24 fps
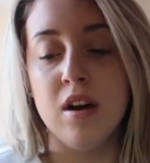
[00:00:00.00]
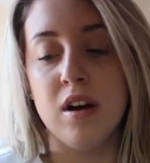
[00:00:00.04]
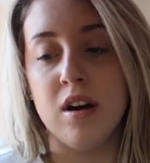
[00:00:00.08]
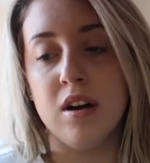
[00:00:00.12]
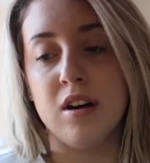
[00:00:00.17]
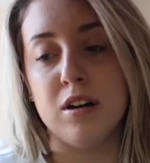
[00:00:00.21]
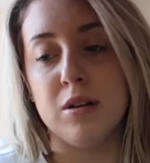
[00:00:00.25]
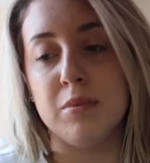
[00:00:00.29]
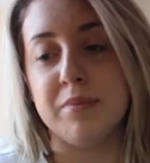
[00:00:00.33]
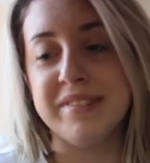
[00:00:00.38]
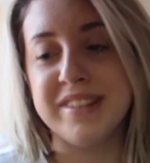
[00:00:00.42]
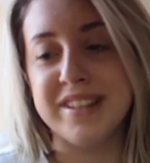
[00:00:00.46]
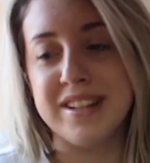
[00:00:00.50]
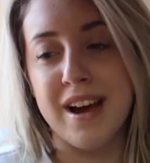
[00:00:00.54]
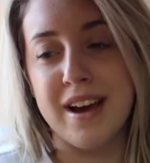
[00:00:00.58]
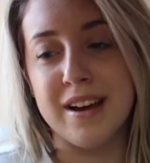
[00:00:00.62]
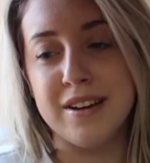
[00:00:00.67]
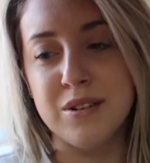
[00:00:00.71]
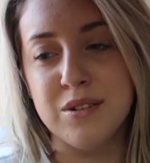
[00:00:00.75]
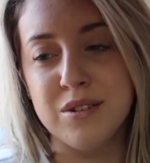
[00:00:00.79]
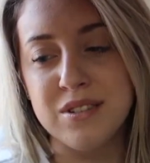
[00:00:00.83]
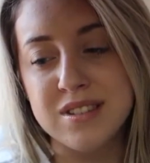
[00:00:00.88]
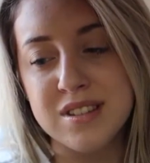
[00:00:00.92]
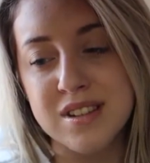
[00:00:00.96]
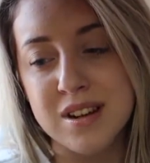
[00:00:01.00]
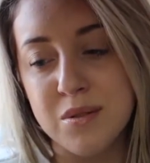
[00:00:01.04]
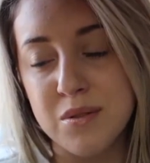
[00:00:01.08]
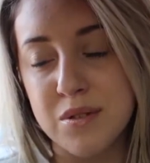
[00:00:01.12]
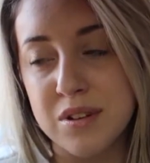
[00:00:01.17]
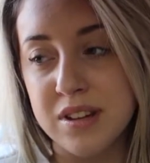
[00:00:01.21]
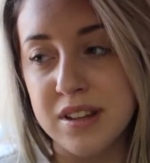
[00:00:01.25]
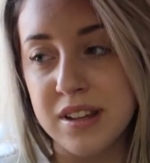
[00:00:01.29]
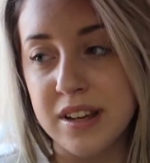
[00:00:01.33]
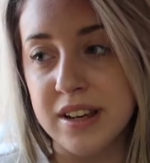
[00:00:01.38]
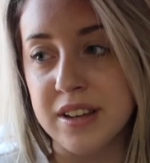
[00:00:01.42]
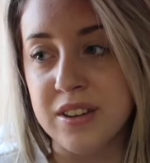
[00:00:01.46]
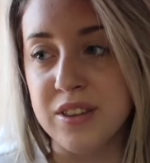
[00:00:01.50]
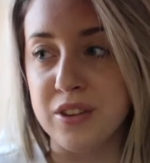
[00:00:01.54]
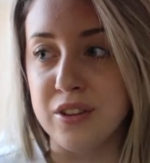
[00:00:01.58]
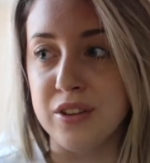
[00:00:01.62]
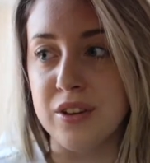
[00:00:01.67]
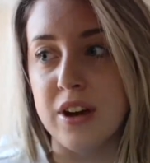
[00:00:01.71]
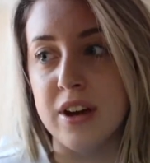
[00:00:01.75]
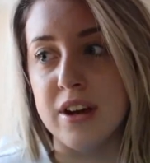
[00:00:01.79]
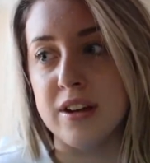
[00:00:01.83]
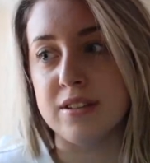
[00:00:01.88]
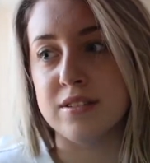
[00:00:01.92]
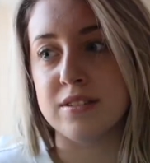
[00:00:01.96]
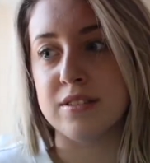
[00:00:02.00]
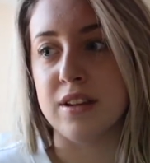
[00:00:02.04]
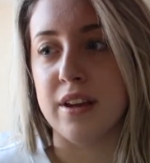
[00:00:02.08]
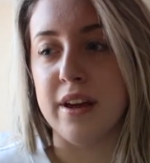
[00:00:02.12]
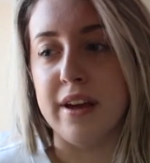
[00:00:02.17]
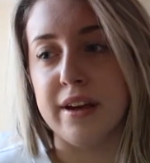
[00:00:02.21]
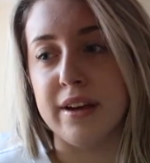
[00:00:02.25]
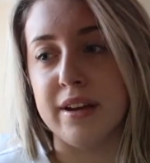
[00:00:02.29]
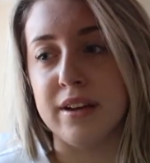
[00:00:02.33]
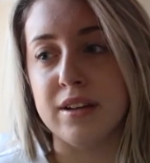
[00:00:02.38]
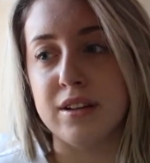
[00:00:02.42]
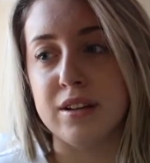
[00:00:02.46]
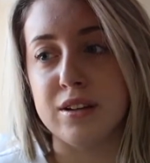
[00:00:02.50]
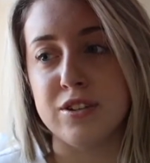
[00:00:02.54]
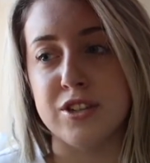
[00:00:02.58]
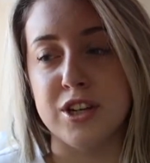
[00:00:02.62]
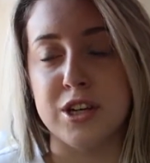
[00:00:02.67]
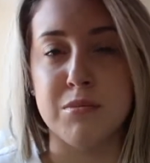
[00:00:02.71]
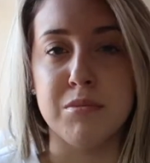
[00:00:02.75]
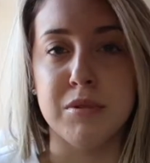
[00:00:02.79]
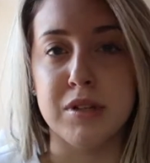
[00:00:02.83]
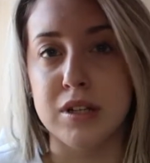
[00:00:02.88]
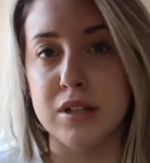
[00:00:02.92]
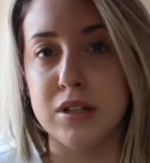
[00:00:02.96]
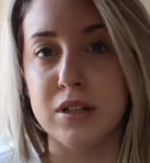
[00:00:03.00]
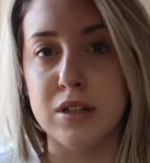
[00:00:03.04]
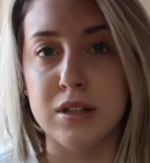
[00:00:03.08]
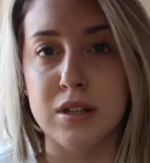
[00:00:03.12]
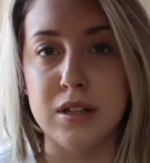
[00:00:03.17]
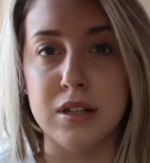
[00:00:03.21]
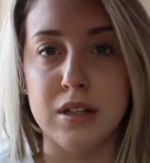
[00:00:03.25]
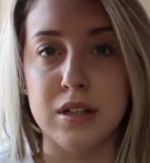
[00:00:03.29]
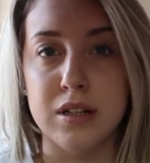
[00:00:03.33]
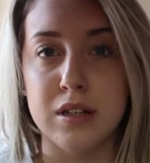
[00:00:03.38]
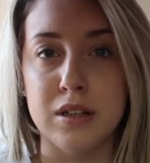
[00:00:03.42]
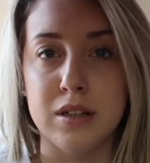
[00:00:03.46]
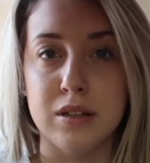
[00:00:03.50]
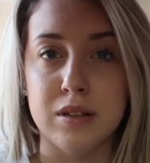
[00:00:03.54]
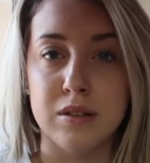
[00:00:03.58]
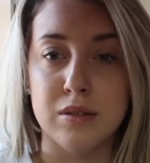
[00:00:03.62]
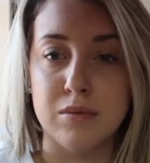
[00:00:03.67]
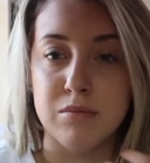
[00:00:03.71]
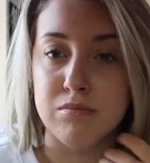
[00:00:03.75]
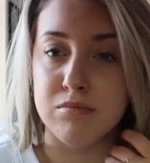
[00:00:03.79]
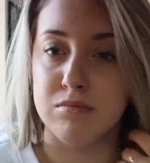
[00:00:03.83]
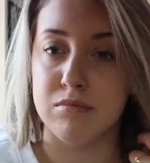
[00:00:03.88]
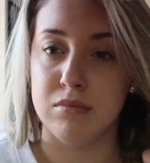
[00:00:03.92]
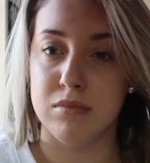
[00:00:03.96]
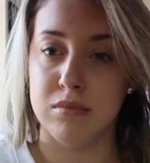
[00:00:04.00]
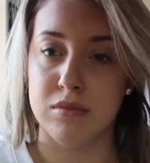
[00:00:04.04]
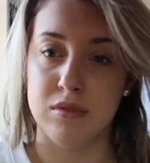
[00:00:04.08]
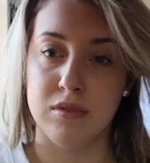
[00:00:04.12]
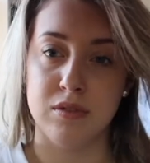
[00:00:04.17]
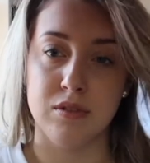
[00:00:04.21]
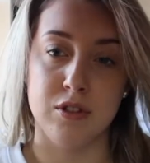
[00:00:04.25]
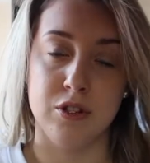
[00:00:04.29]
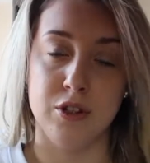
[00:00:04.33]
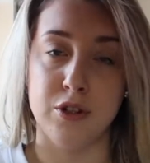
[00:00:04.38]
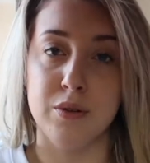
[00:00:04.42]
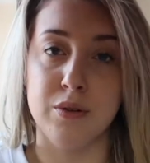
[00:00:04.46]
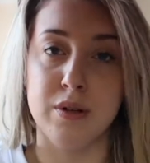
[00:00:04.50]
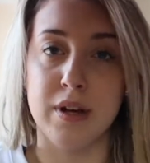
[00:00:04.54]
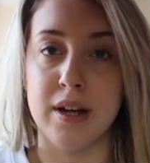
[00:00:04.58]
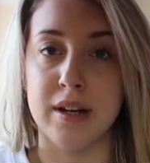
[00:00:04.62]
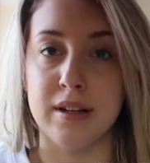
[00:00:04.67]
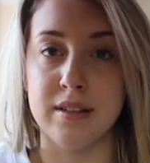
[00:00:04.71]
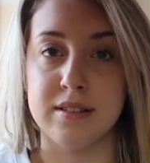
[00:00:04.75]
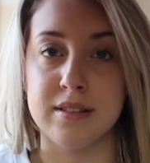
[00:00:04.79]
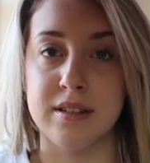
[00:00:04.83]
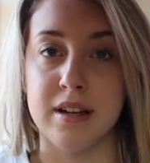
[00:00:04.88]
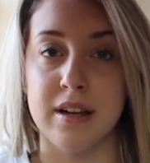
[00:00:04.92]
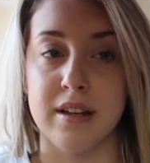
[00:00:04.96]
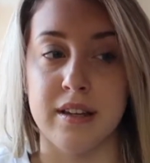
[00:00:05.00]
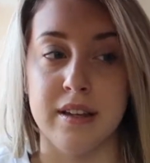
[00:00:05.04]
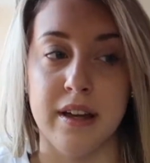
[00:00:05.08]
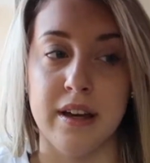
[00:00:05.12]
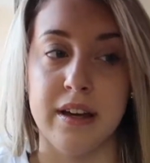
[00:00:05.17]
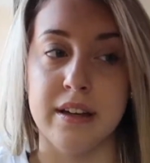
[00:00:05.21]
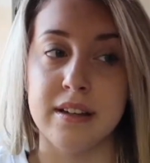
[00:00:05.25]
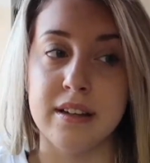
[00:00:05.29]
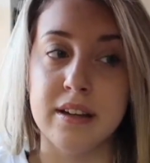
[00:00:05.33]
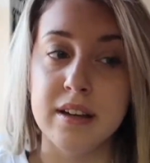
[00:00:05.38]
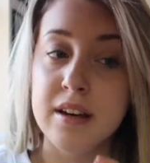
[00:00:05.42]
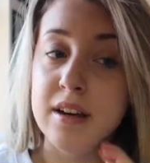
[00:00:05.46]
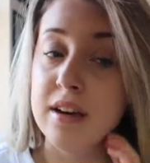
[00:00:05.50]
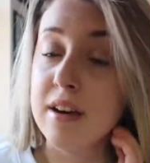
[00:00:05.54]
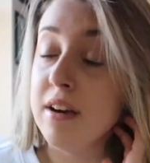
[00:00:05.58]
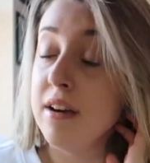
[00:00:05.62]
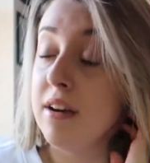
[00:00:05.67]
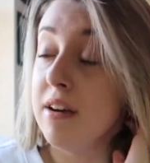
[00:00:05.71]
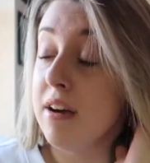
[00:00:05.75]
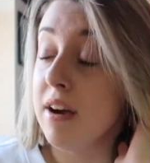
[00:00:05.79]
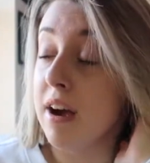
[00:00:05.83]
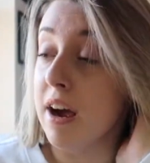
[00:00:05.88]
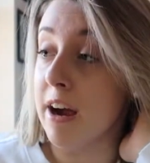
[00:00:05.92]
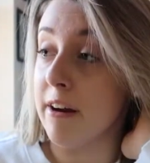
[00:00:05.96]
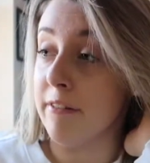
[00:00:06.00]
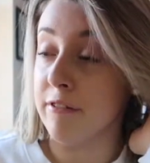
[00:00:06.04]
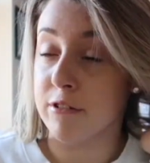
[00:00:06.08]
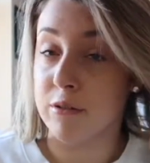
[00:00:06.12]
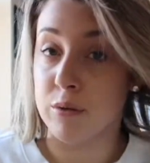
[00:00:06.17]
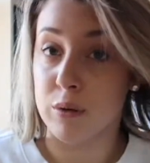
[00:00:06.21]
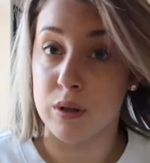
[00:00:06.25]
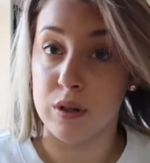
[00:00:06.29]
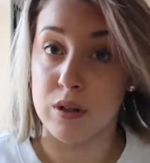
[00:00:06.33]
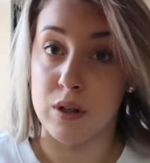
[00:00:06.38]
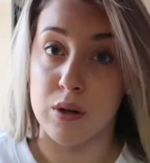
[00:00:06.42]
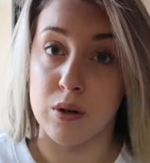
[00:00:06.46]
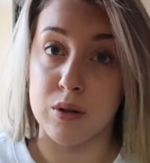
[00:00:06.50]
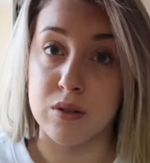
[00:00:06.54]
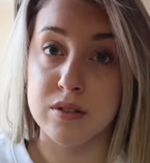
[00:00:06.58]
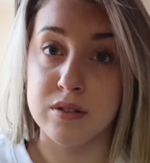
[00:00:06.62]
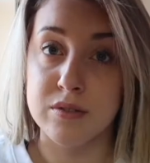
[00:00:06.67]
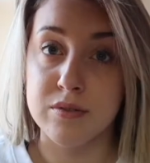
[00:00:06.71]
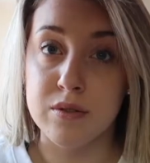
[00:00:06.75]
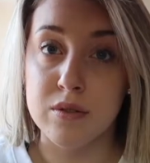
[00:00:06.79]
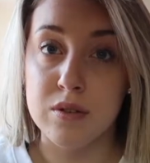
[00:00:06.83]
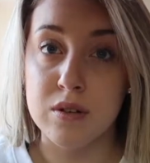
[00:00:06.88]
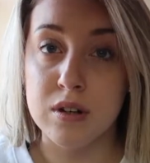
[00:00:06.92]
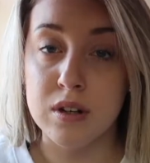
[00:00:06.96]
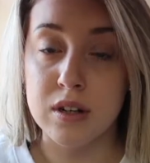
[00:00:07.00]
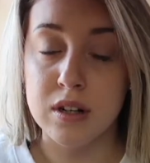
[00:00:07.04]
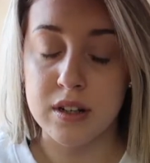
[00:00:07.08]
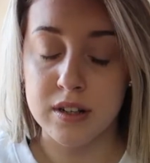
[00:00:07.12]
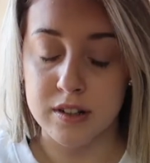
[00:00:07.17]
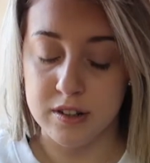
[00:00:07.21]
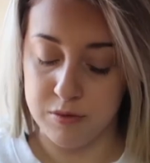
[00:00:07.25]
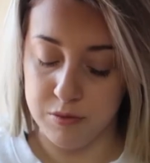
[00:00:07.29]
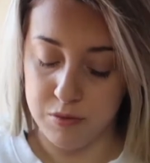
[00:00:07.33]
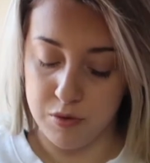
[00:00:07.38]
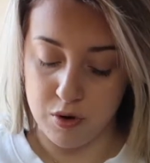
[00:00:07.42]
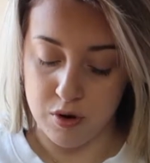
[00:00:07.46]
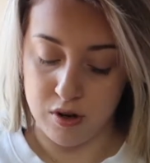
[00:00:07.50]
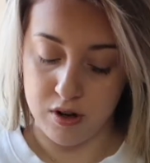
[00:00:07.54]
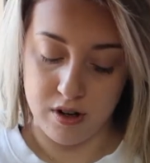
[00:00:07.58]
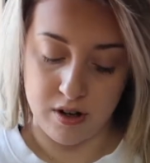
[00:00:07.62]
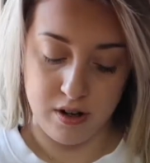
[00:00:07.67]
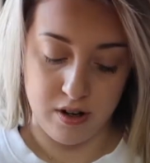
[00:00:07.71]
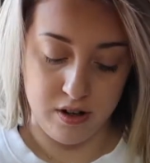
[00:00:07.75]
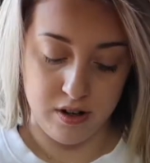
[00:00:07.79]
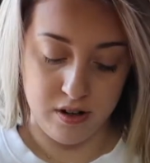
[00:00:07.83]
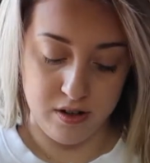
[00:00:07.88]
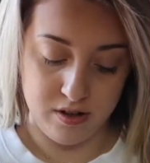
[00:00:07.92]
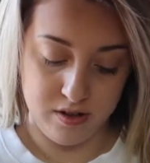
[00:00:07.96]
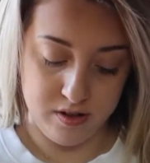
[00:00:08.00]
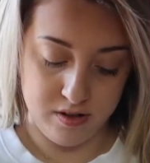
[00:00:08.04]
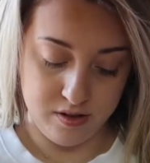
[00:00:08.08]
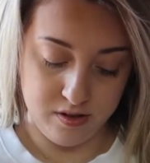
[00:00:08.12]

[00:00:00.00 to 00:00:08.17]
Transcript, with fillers: I know it's not one of like the nice like Champion hoodie crew necks that like everyone goes for. It's more,